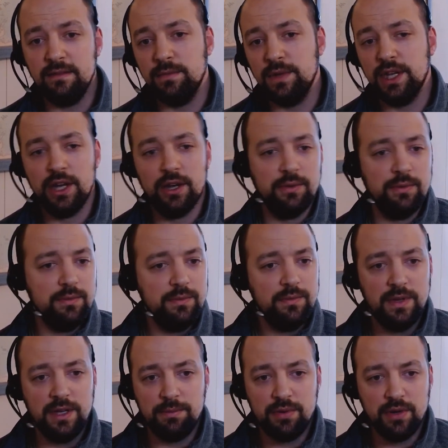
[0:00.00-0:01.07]
the
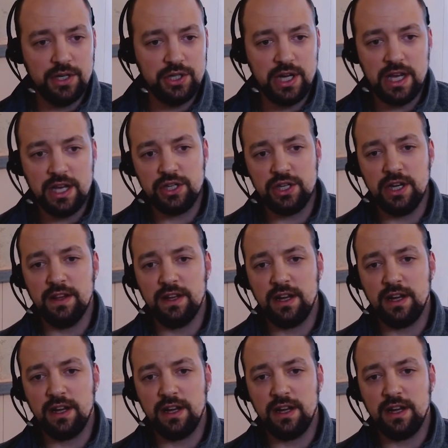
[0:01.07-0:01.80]
depreciation,